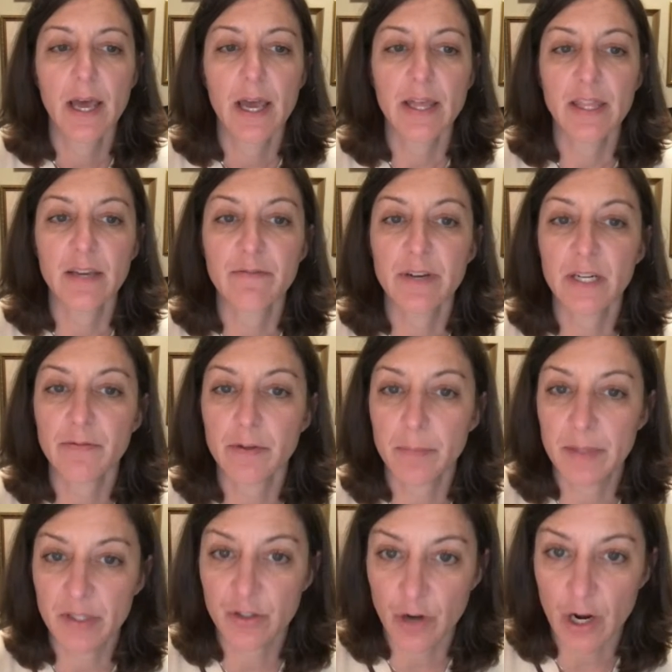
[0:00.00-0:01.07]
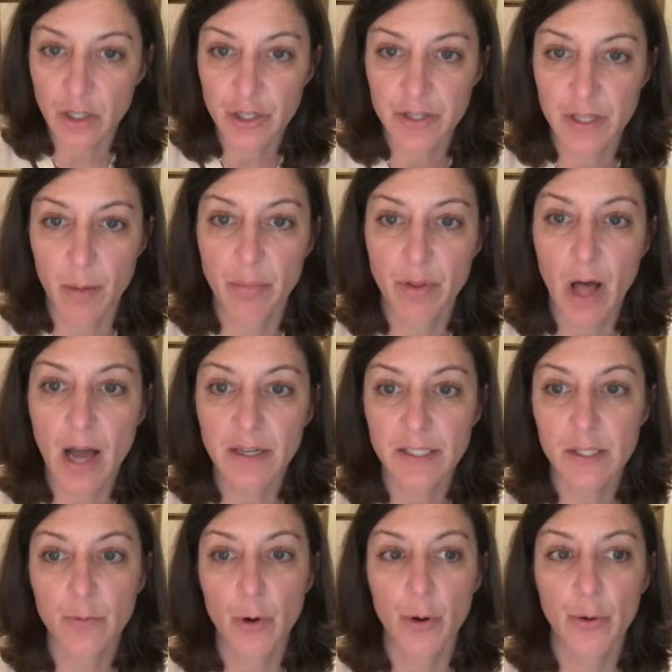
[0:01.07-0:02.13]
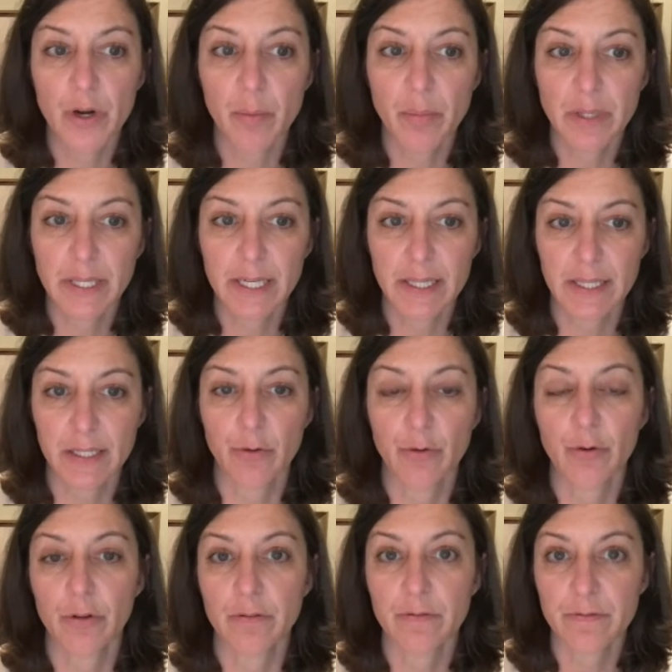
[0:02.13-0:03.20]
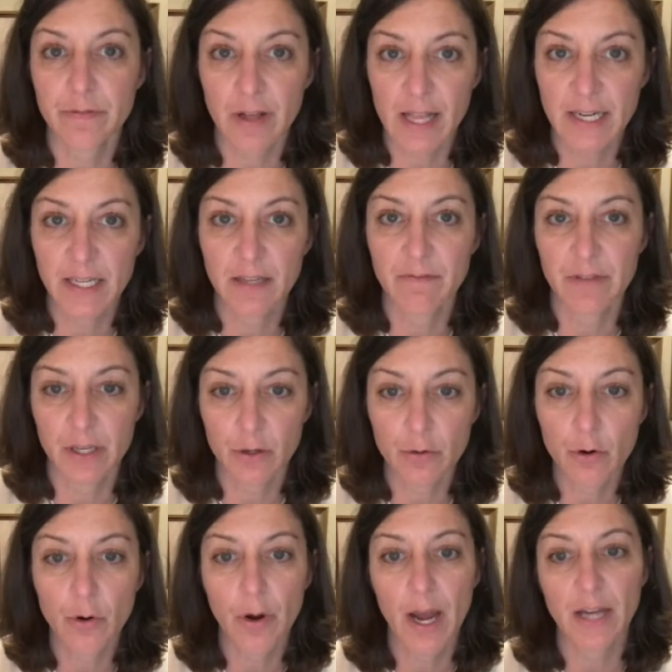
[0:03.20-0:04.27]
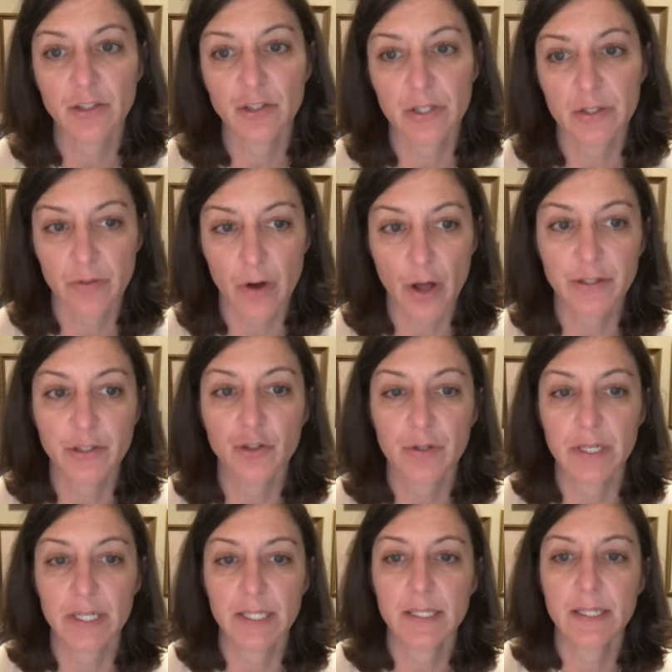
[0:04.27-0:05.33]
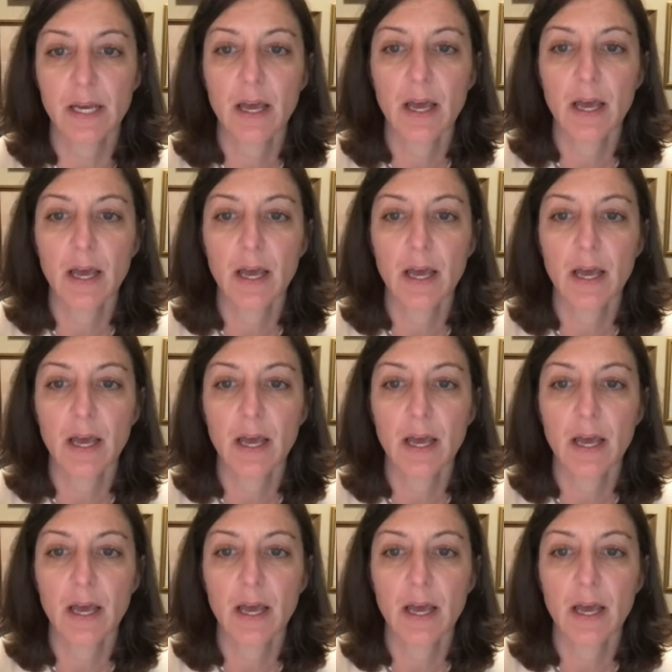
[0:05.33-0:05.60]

In the event of an obstruction that blocks the road completely, to include flooding, vehicle crashes, fallen trees,